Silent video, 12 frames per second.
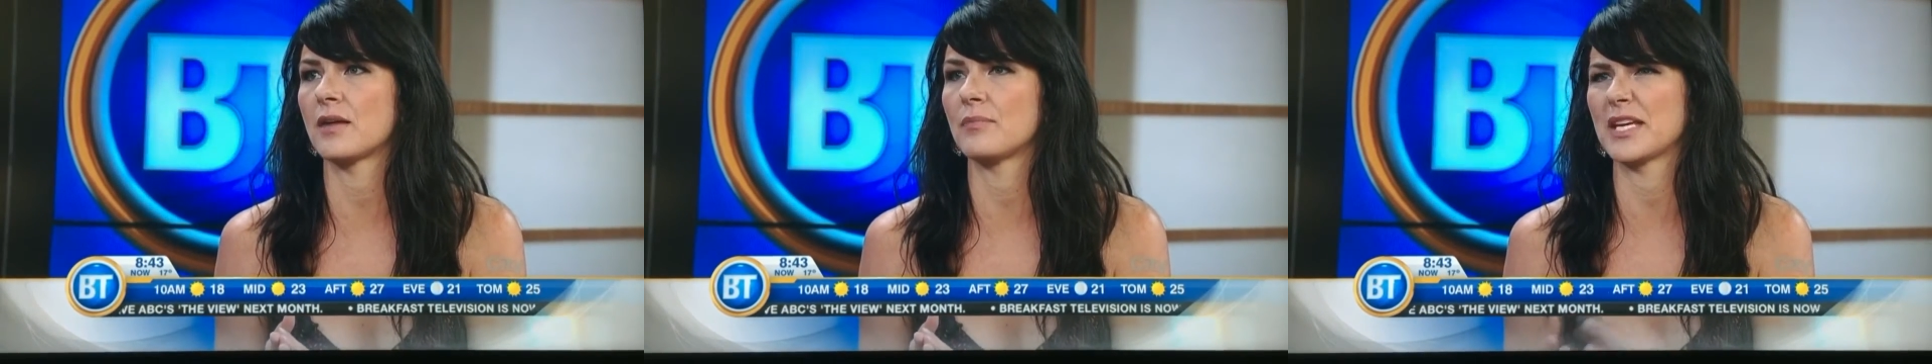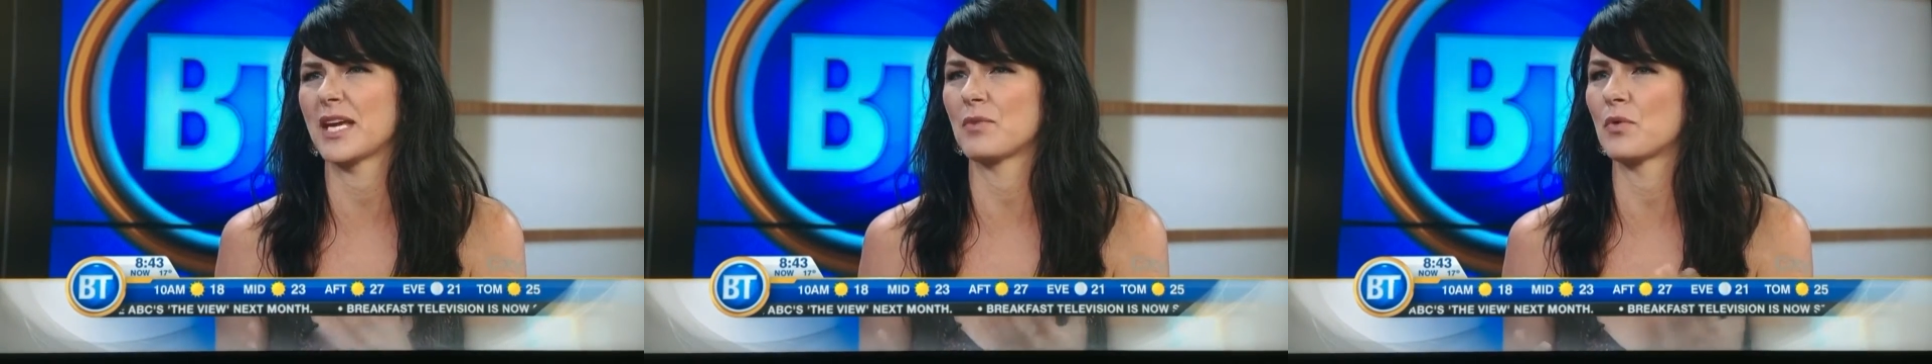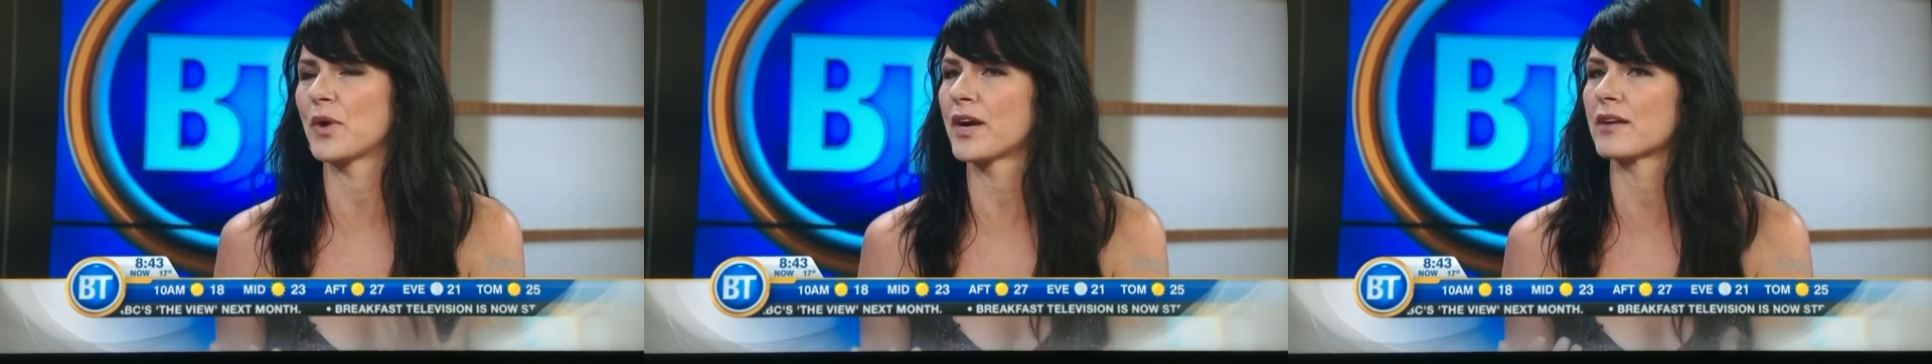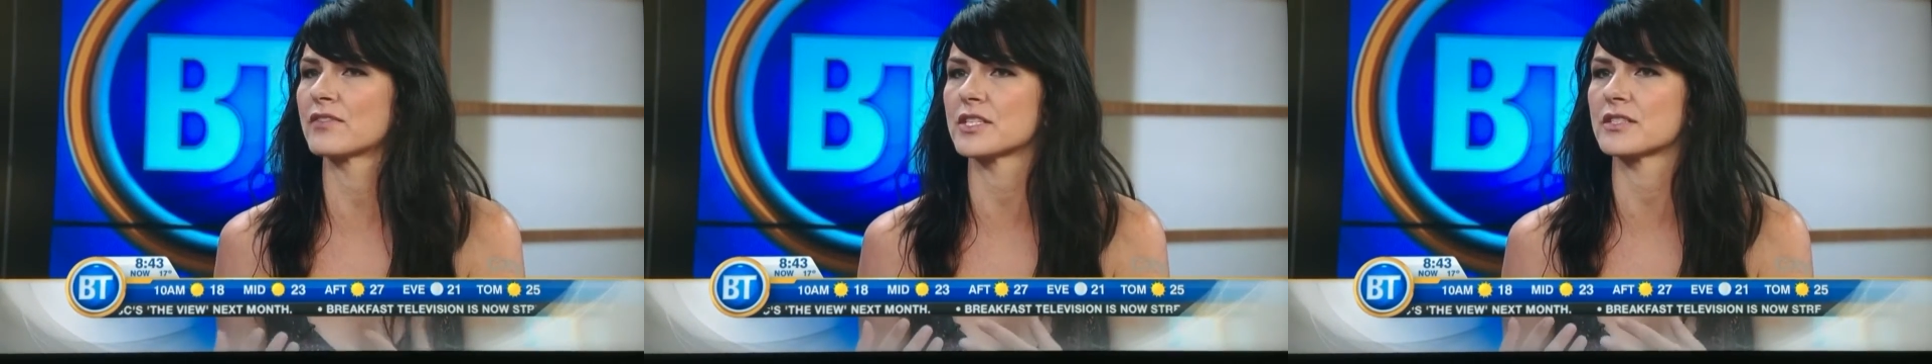became
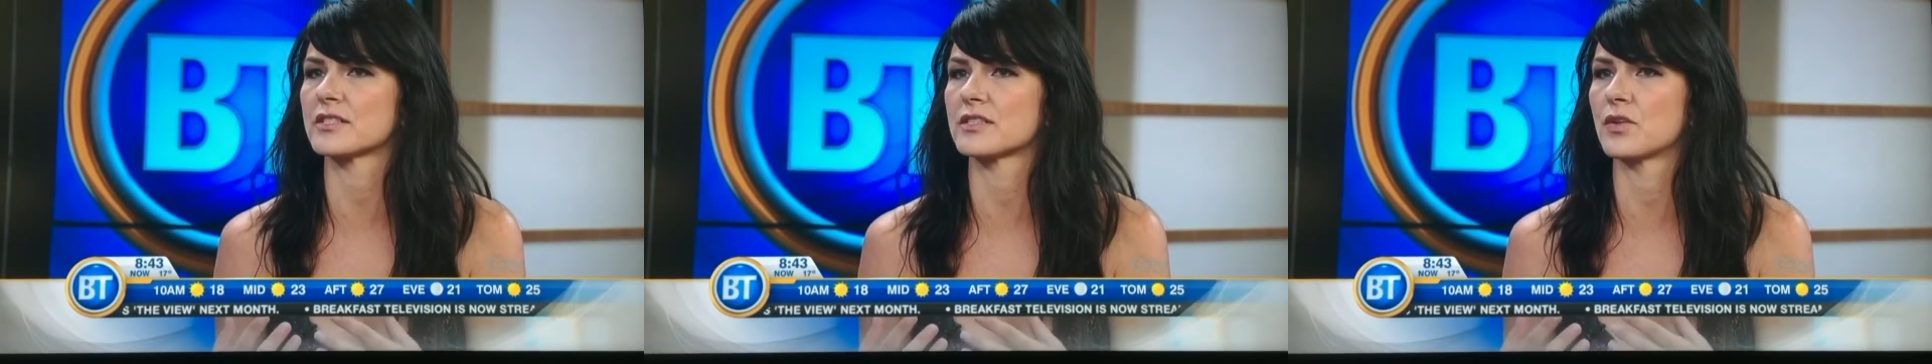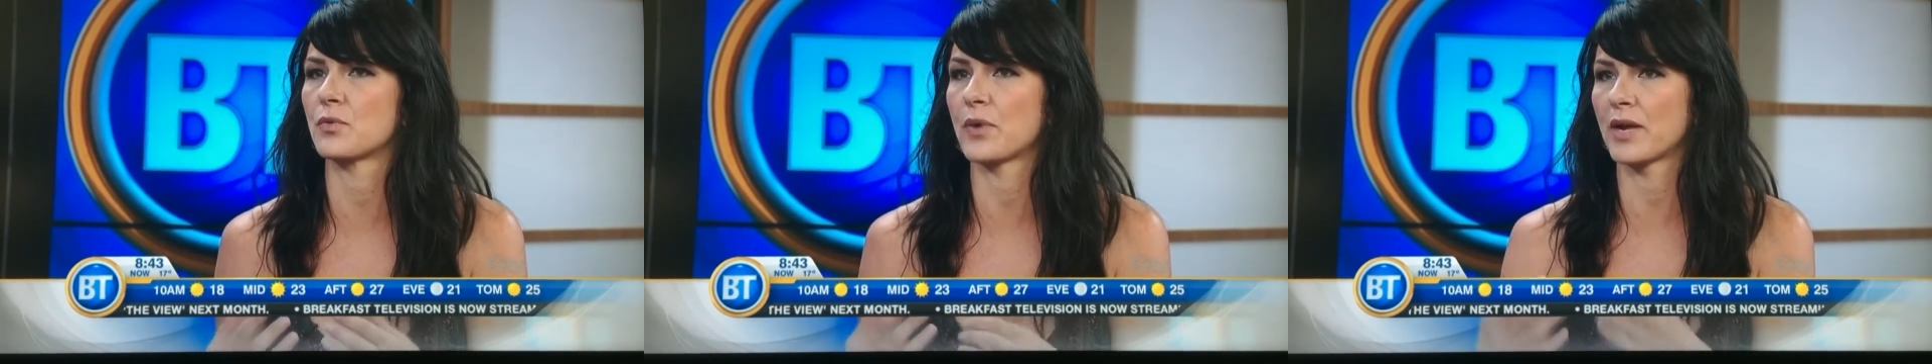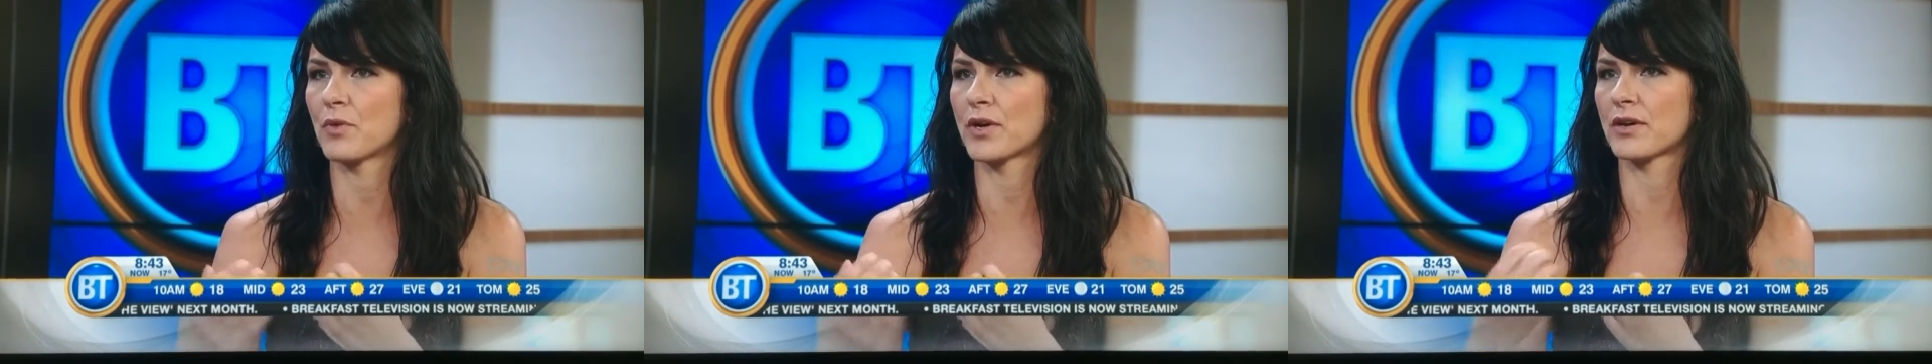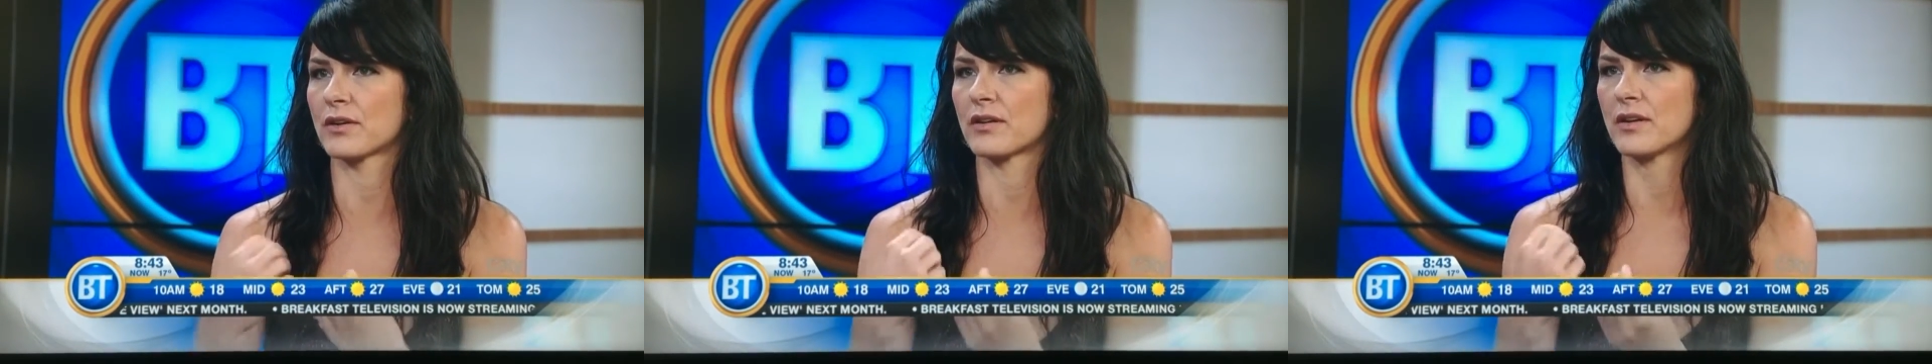aware of just the way
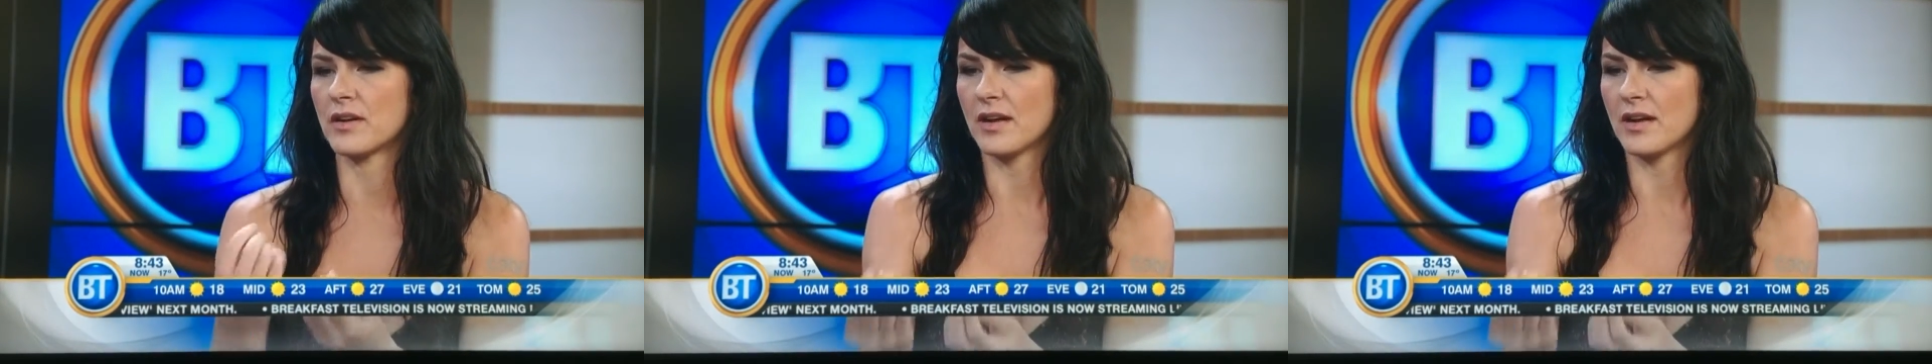we're